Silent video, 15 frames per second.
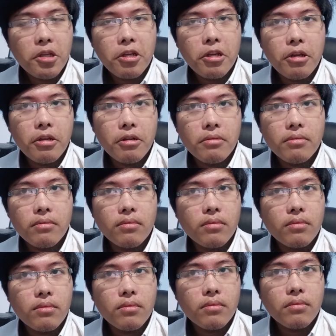
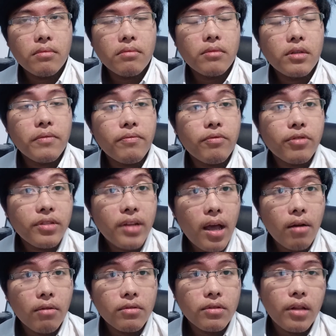in the
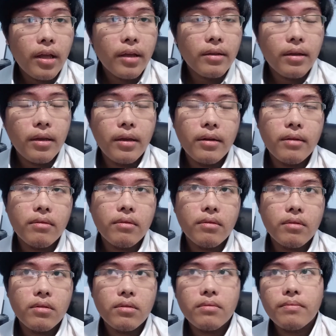pronounce, like
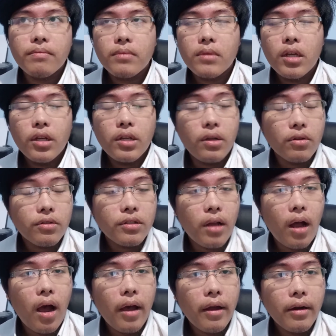in
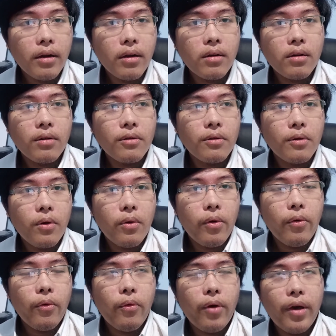Yorkshire,
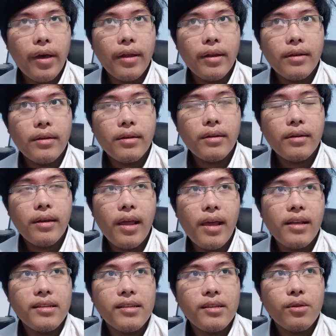when
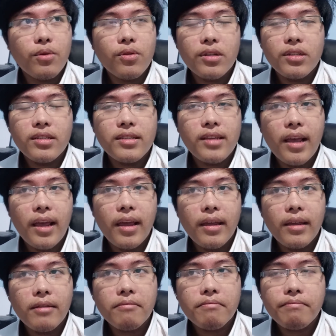they wanna say